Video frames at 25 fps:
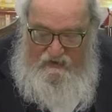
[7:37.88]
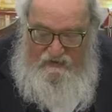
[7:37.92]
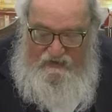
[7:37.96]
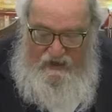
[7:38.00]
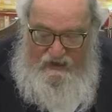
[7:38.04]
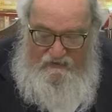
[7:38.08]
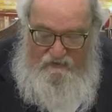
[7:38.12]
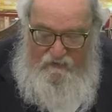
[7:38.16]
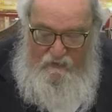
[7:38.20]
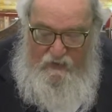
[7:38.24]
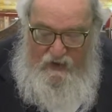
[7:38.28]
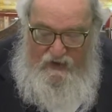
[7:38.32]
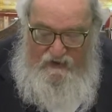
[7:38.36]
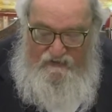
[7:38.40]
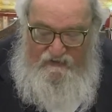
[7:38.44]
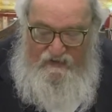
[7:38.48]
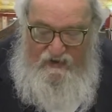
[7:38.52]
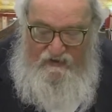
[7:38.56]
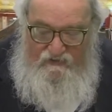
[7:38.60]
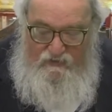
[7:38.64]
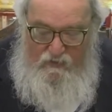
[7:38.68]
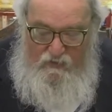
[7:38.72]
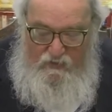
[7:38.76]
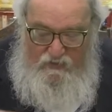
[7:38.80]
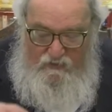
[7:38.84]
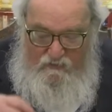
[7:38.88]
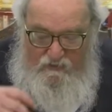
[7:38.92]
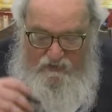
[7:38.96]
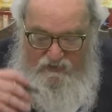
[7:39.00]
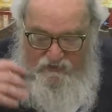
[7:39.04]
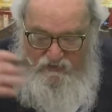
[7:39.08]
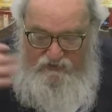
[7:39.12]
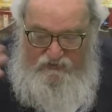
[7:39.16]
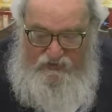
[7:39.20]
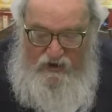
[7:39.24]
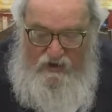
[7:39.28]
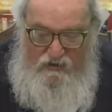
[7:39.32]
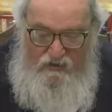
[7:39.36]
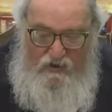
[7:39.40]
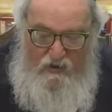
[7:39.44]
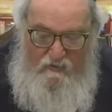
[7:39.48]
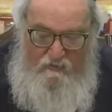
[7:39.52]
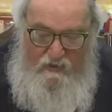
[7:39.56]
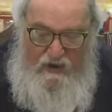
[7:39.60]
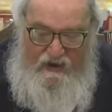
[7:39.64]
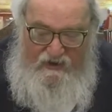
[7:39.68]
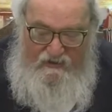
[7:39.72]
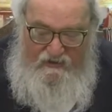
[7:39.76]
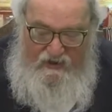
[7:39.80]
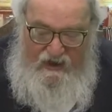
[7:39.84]
And that's why it says it would have been
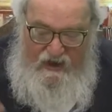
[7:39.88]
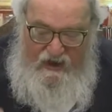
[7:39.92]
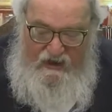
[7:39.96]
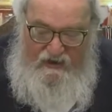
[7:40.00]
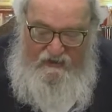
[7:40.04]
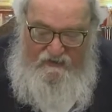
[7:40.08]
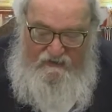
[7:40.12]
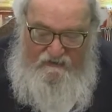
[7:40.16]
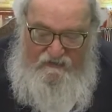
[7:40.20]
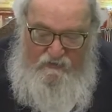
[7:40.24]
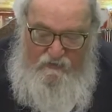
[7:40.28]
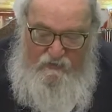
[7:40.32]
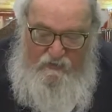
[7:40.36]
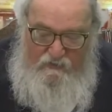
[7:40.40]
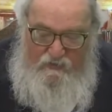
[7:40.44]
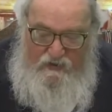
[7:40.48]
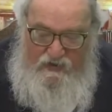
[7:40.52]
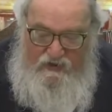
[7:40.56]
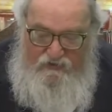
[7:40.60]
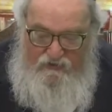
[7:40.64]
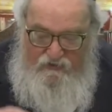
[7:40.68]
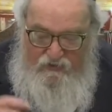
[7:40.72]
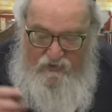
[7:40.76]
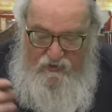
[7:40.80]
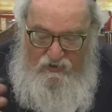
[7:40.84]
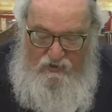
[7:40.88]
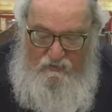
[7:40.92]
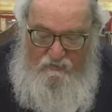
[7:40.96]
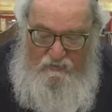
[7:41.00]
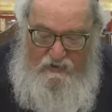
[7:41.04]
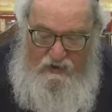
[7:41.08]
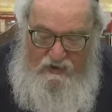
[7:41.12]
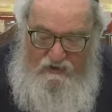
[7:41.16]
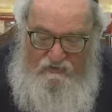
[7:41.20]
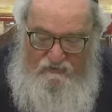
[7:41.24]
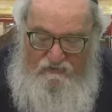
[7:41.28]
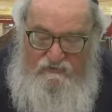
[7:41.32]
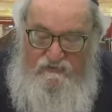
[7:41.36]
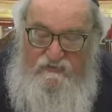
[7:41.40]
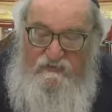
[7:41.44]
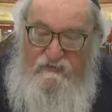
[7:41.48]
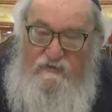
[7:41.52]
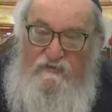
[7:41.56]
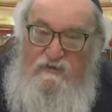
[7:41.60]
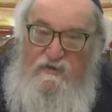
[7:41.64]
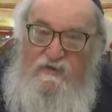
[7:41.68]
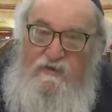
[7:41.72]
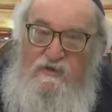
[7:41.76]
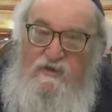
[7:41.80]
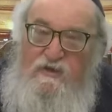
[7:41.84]
Shalom and Kates, there would be eternal
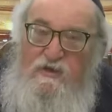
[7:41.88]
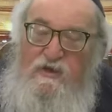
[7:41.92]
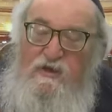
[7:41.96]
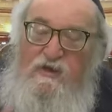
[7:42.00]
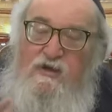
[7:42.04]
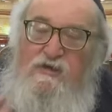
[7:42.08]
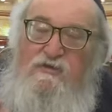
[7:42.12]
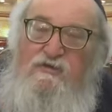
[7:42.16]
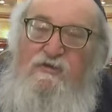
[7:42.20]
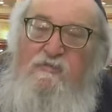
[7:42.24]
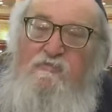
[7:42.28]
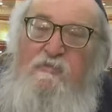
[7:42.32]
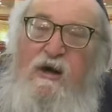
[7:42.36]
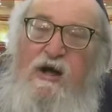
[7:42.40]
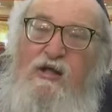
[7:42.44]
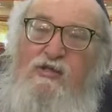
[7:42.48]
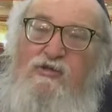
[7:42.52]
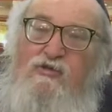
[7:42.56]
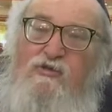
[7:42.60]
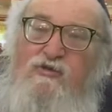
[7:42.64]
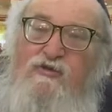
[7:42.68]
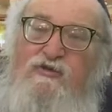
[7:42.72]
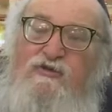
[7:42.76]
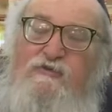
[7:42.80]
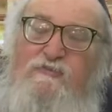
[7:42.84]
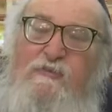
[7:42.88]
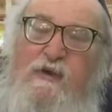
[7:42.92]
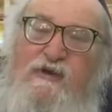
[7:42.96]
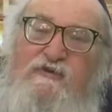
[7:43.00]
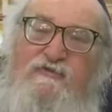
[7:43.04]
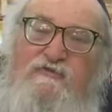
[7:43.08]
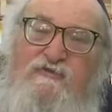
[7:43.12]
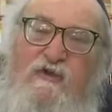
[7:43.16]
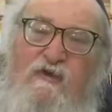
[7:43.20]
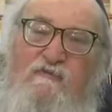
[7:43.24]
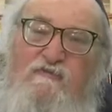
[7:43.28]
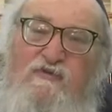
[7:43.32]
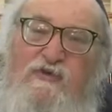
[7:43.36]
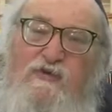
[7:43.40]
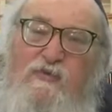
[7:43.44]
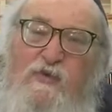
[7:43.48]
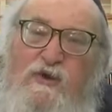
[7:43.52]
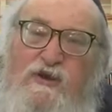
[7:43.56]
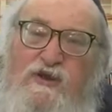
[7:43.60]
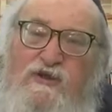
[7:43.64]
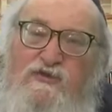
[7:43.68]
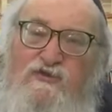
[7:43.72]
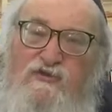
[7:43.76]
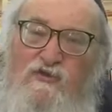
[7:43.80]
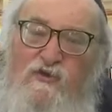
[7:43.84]
peace. The Malchus, based David,
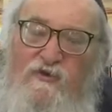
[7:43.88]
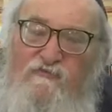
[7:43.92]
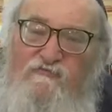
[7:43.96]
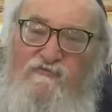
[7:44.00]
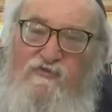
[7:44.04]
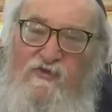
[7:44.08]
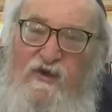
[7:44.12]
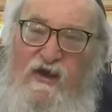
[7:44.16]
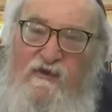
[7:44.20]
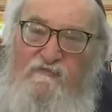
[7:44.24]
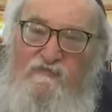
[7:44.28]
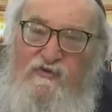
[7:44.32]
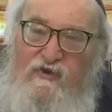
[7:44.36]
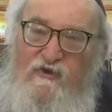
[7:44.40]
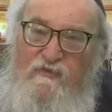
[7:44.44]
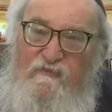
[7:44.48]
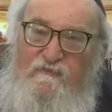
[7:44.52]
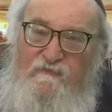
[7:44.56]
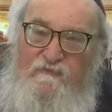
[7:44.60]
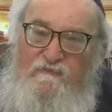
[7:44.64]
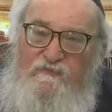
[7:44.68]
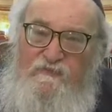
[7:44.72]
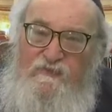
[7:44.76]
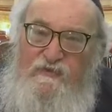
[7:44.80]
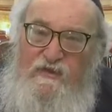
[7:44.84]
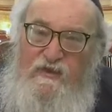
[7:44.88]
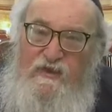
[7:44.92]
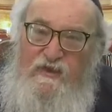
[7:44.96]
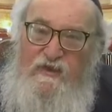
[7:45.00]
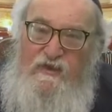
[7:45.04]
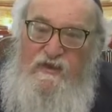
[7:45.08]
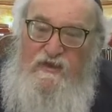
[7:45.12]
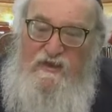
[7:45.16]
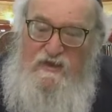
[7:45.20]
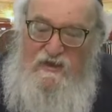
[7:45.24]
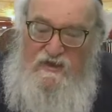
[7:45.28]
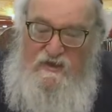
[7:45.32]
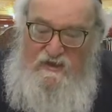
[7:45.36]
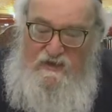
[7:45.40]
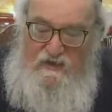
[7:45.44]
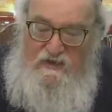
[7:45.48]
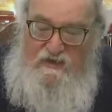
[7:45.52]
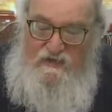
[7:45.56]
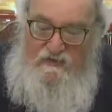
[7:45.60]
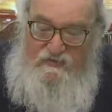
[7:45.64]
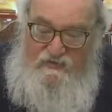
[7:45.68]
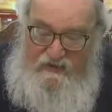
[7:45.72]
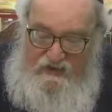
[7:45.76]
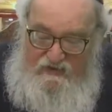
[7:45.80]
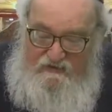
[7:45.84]
would endure forever.
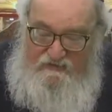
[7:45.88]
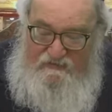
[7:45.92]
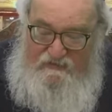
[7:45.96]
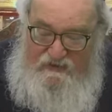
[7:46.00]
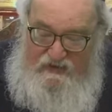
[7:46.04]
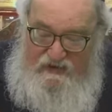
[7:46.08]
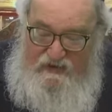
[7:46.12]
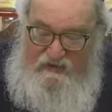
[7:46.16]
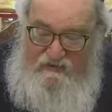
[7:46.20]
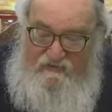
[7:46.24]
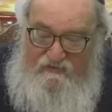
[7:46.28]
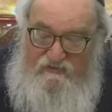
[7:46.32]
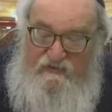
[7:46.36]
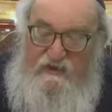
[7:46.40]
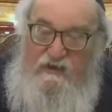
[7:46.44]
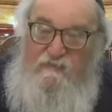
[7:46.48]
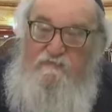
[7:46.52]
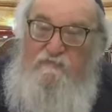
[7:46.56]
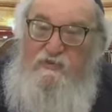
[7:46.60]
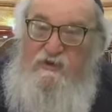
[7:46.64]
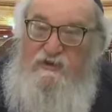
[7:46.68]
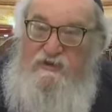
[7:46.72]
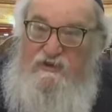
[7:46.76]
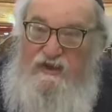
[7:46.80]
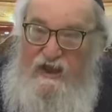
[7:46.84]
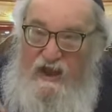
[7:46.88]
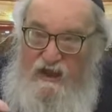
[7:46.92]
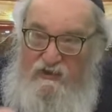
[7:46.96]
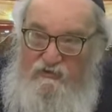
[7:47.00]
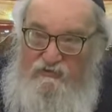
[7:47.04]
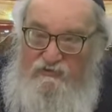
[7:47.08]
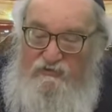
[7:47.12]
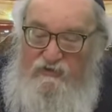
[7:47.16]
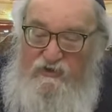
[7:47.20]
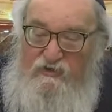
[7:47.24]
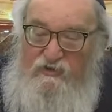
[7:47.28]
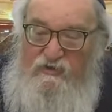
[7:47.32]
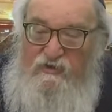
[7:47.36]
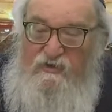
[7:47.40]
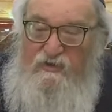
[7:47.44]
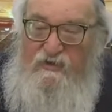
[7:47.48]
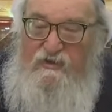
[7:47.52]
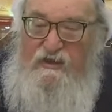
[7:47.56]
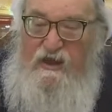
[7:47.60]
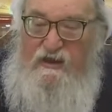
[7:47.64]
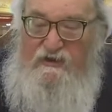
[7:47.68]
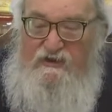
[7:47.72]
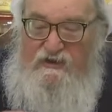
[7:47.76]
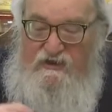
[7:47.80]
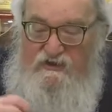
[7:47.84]
This is the potential
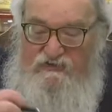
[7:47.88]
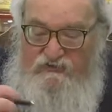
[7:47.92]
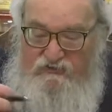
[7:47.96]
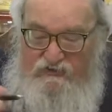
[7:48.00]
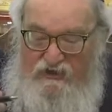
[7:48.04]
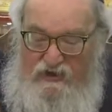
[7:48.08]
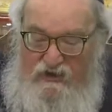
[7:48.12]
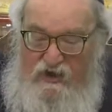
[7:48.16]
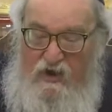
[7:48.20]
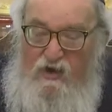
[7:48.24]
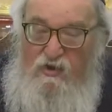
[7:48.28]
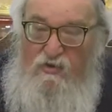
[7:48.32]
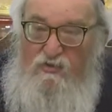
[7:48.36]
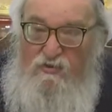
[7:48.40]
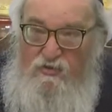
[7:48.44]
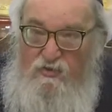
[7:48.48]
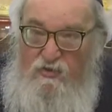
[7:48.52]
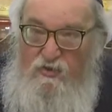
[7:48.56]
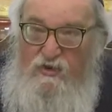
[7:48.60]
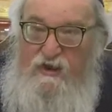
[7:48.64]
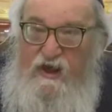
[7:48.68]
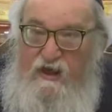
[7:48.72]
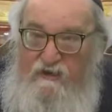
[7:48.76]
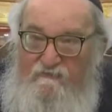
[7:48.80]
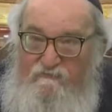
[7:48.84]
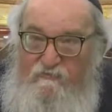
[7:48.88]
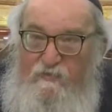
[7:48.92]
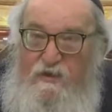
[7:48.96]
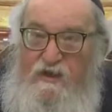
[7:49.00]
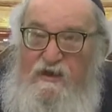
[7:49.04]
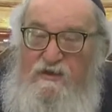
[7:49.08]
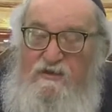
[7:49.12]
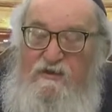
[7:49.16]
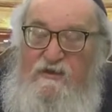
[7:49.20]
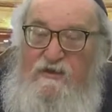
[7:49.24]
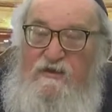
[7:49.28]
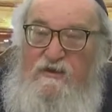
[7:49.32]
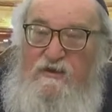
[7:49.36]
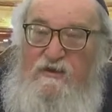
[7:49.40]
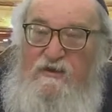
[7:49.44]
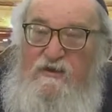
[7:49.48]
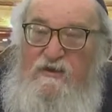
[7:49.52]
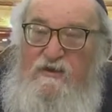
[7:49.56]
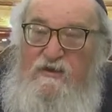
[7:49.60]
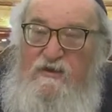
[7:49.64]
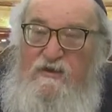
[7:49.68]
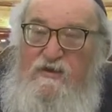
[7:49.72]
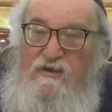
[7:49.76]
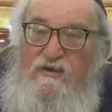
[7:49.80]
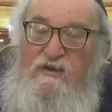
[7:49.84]
that Chizkiyahu could have been
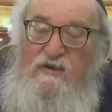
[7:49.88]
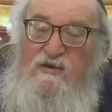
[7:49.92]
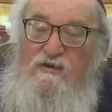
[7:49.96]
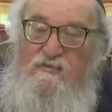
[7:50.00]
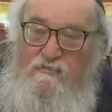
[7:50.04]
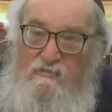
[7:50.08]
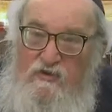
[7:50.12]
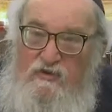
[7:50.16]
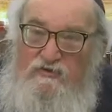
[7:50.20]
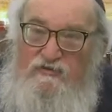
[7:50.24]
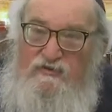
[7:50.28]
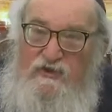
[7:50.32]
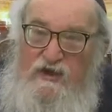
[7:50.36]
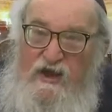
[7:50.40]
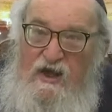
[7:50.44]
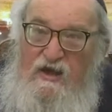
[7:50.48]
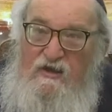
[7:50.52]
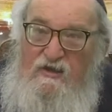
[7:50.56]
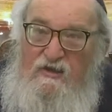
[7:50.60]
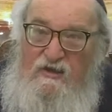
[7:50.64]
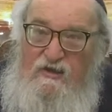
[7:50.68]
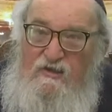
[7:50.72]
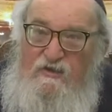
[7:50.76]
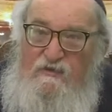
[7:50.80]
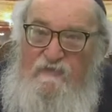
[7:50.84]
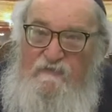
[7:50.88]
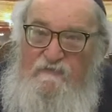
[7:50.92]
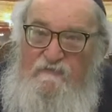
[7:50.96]
Mashiach,